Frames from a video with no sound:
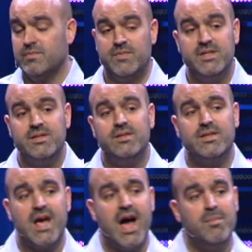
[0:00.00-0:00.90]
And this is a
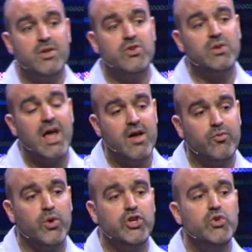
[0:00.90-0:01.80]
time in your
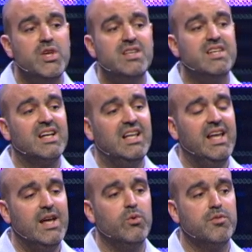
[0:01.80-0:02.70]
life where you need to
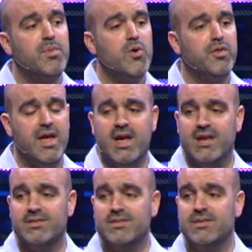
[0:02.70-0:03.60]
cling with both
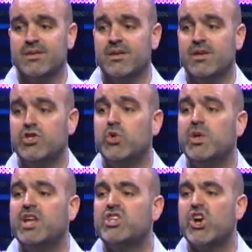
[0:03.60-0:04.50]
hands to
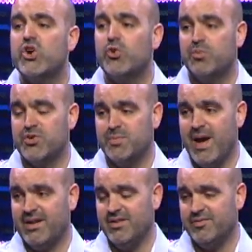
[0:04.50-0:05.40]
an eternal
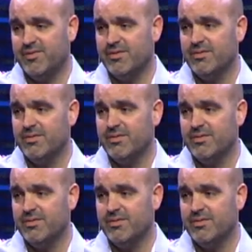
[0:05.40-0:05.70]
perspective.